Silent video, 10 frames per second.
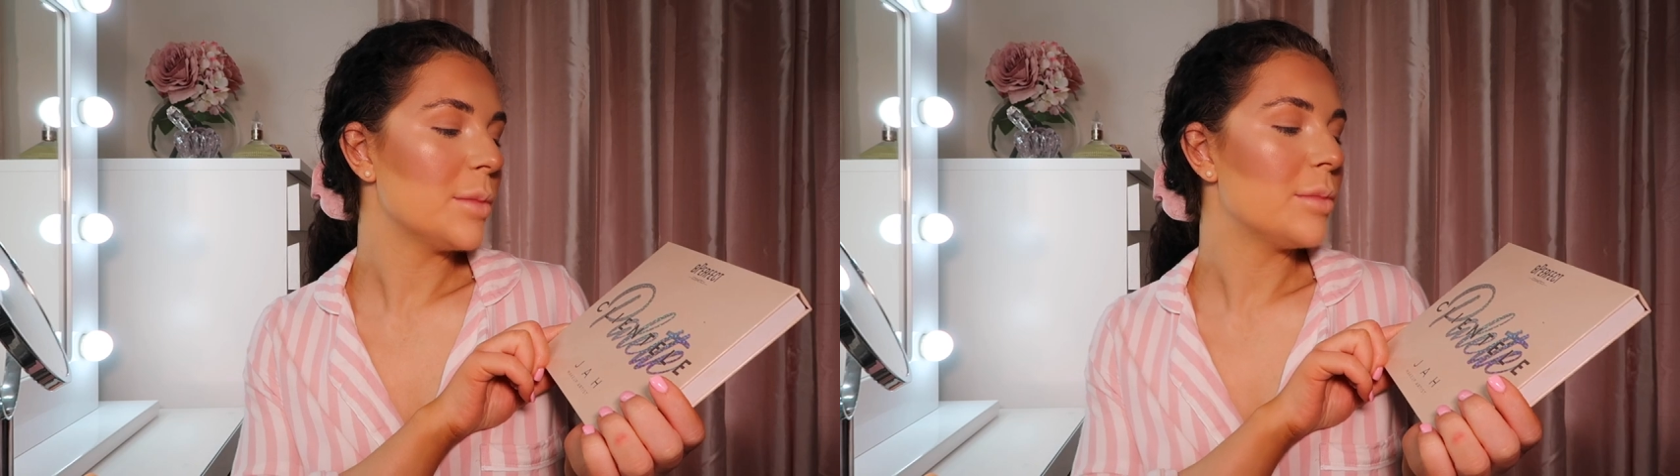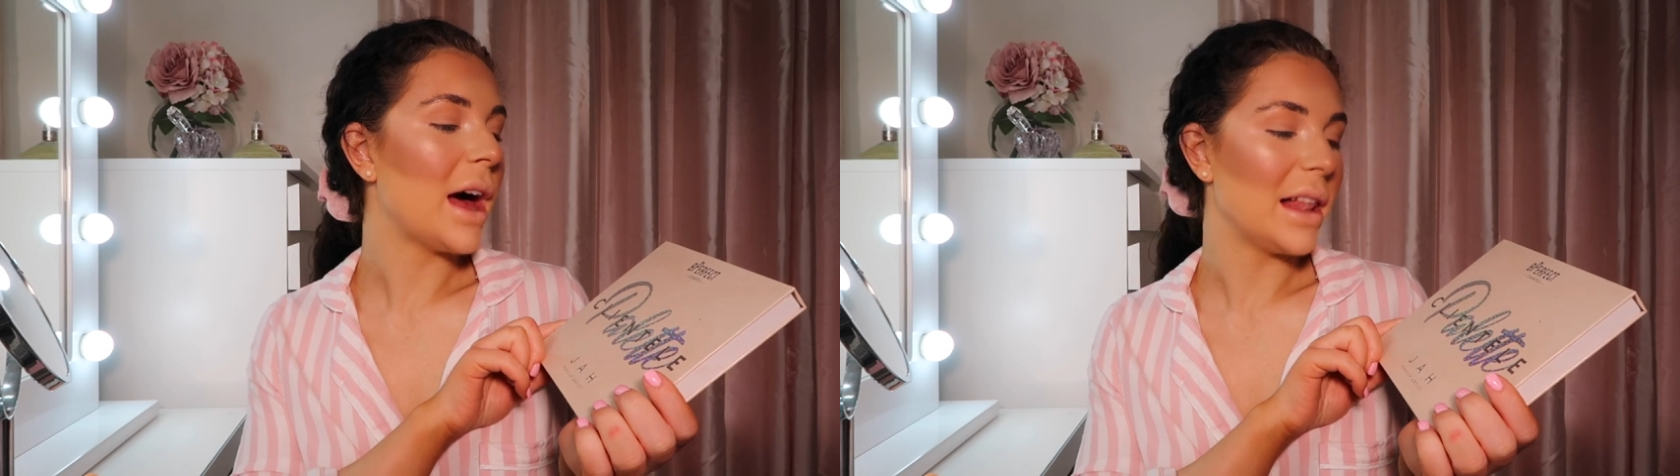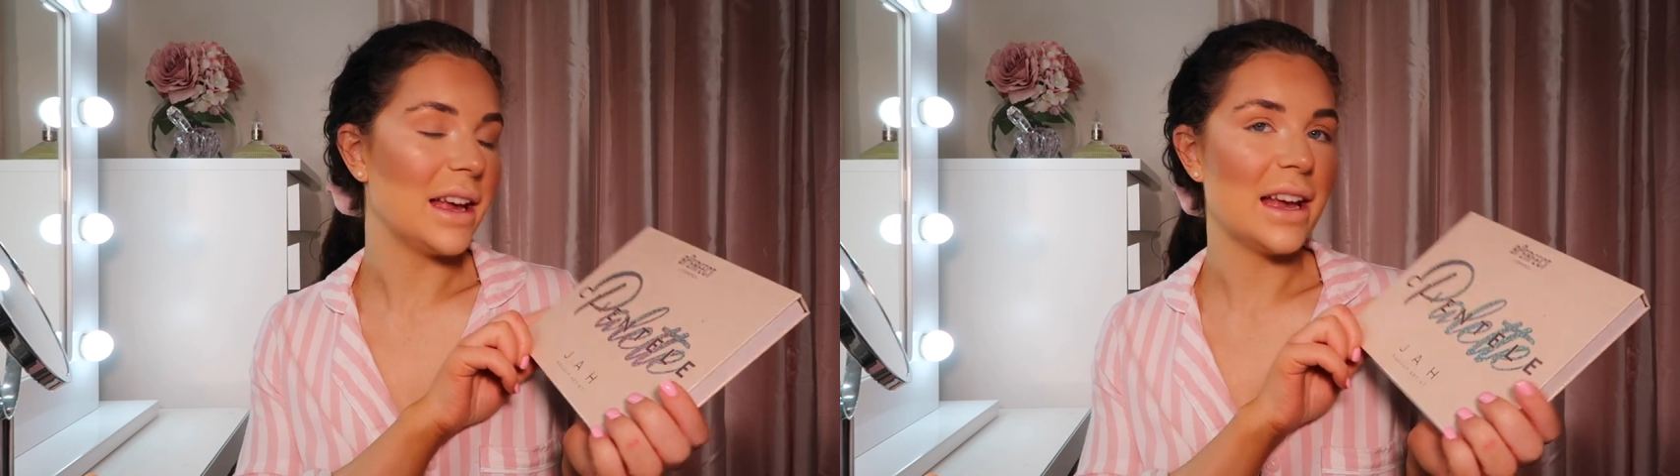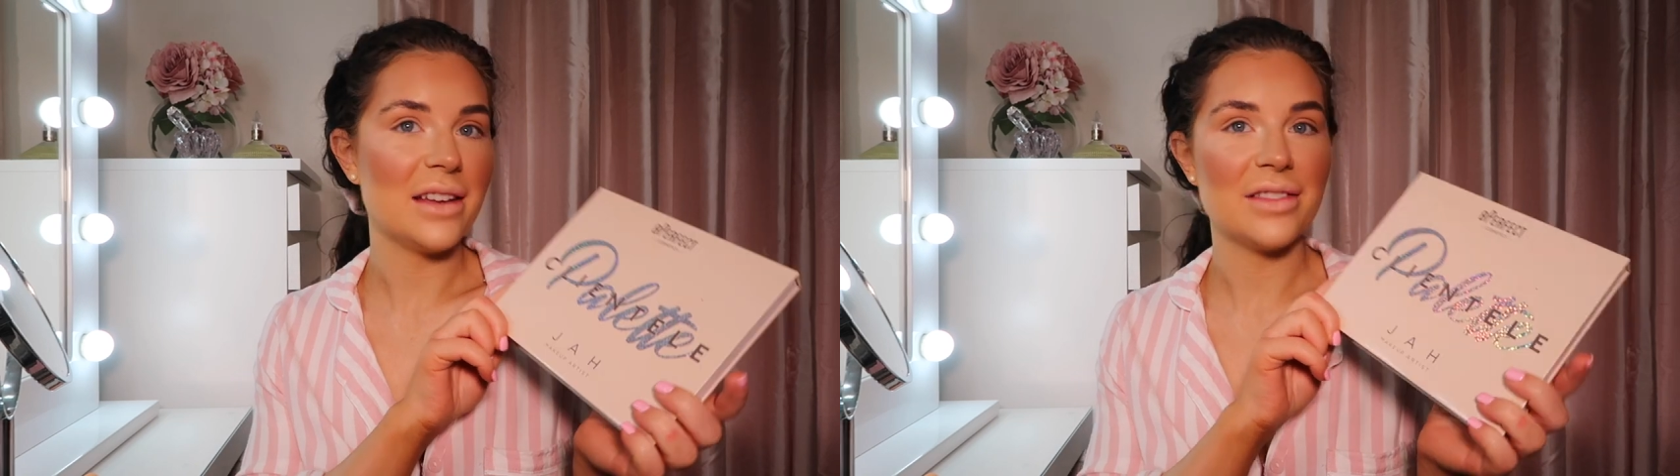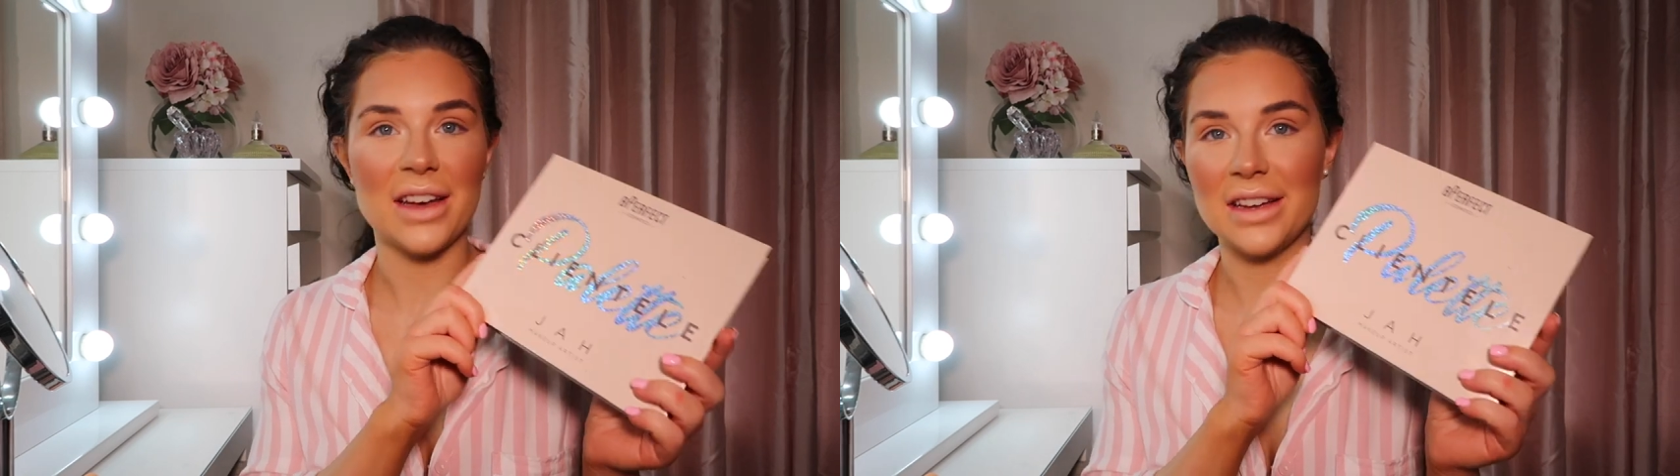palette,
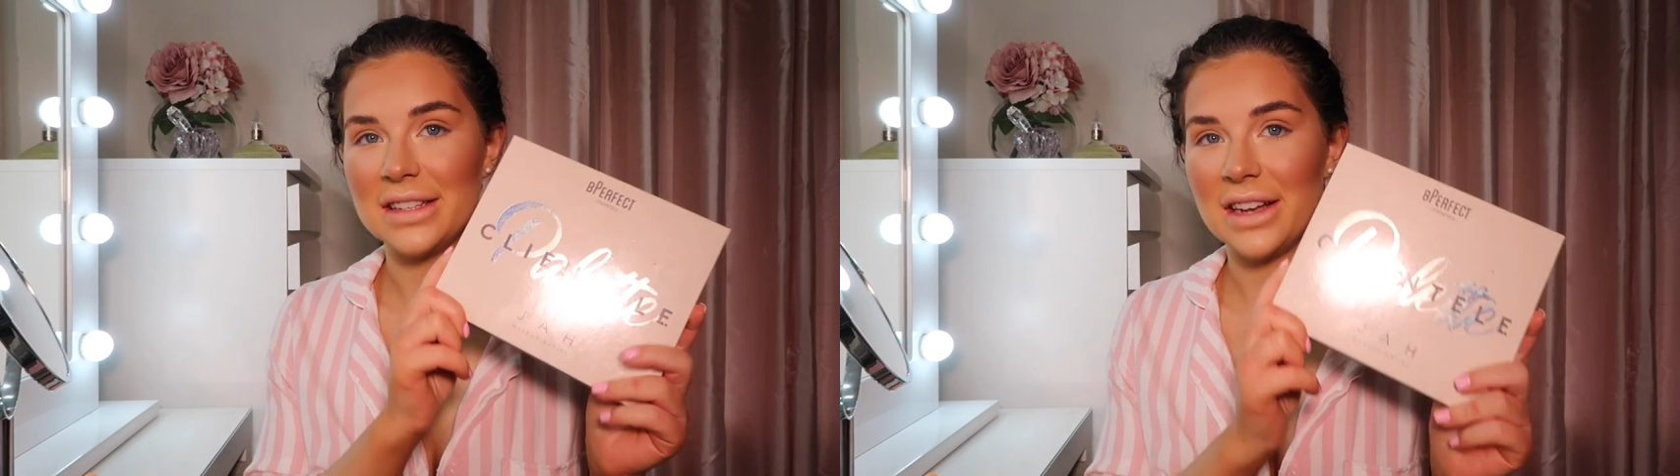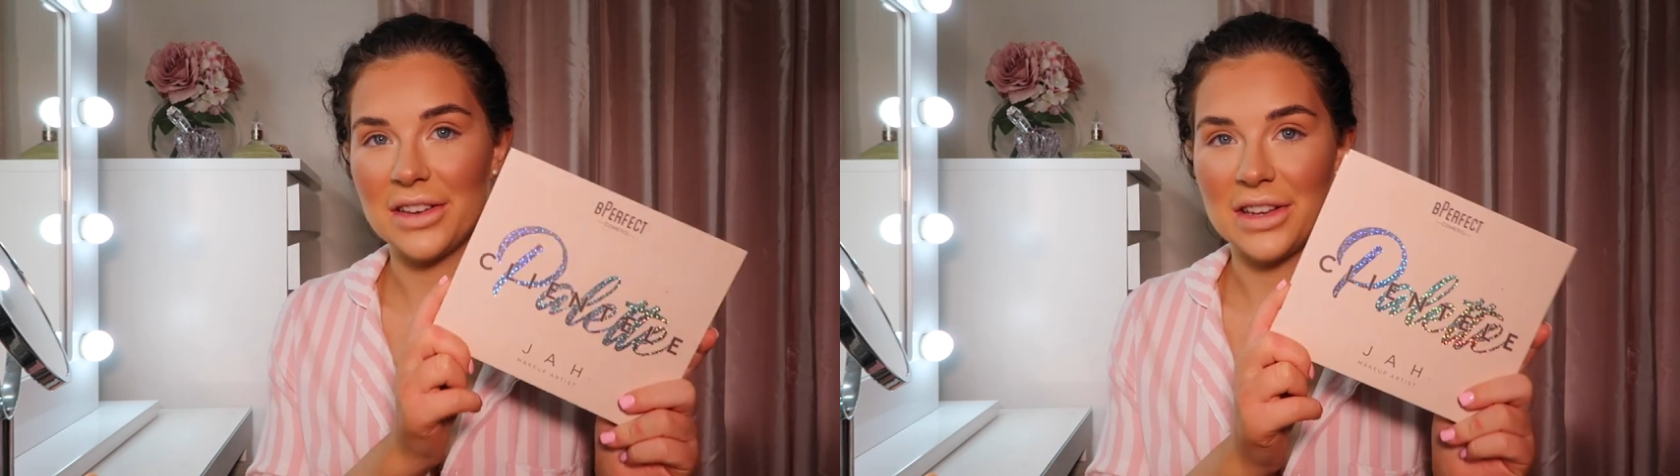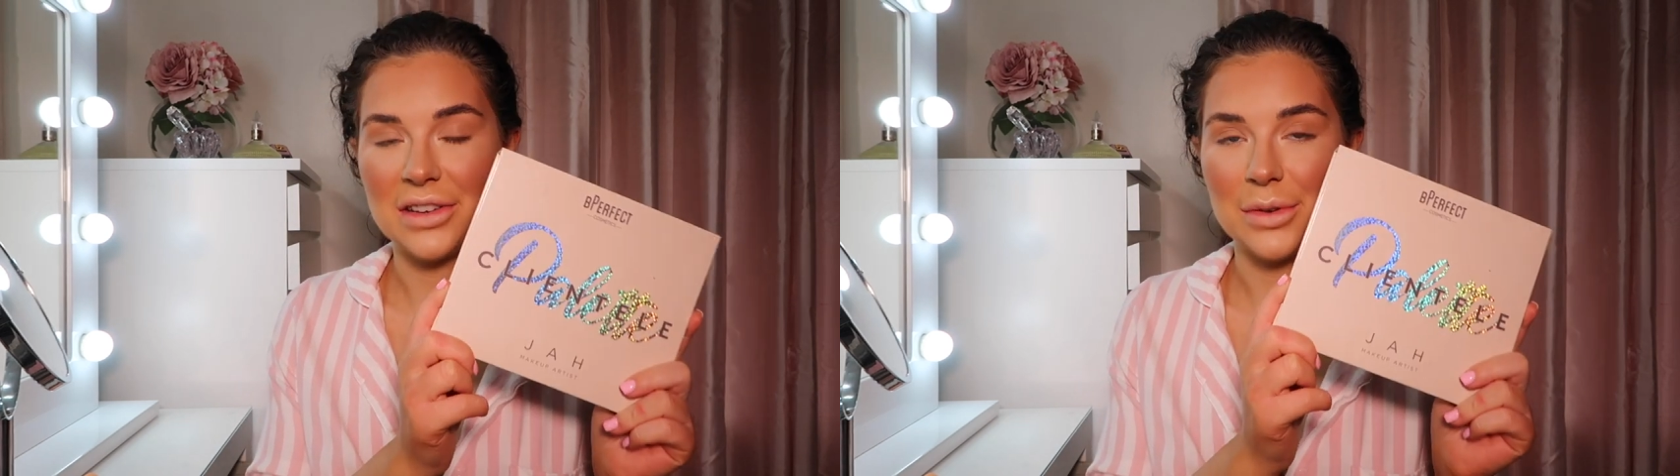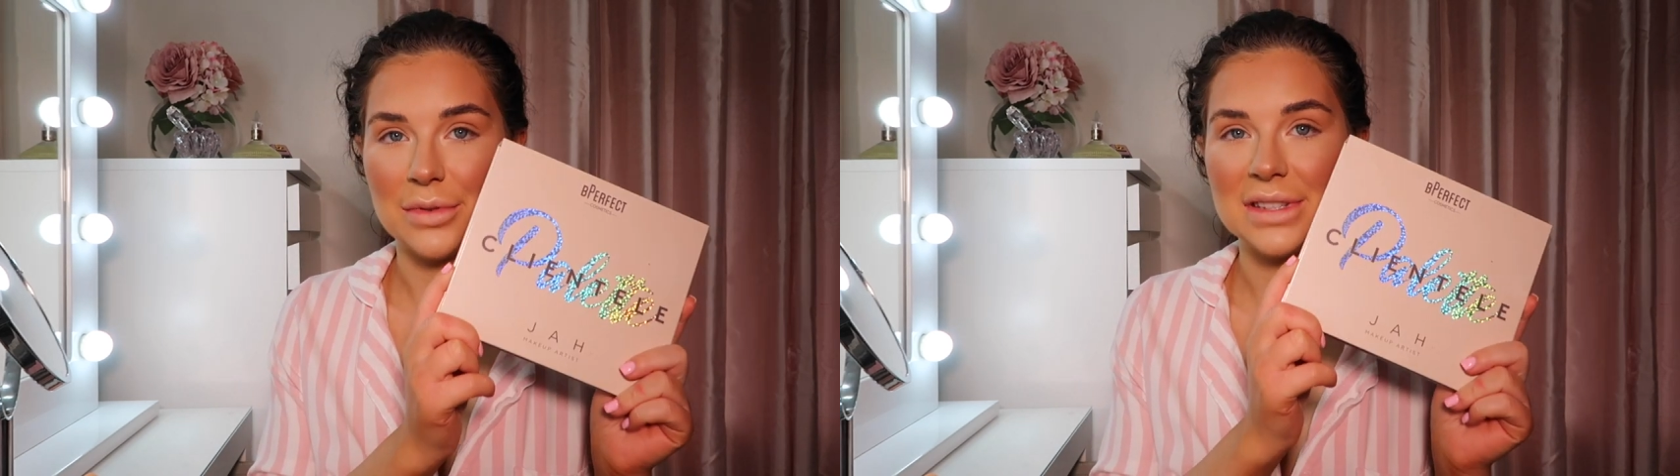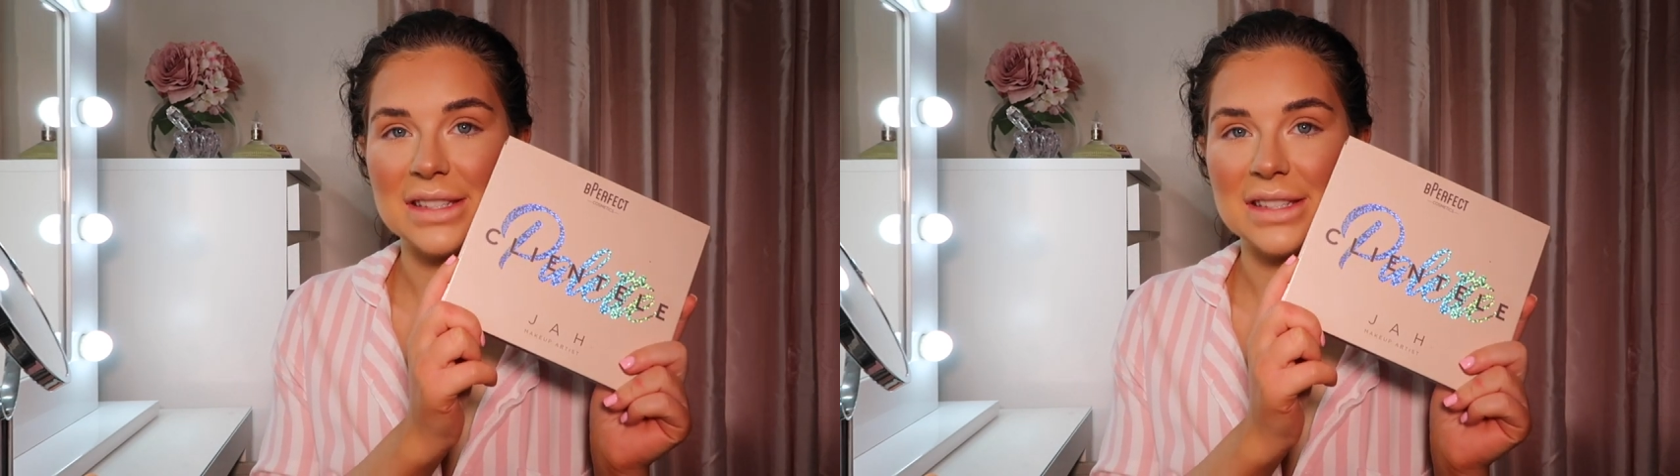if that is how you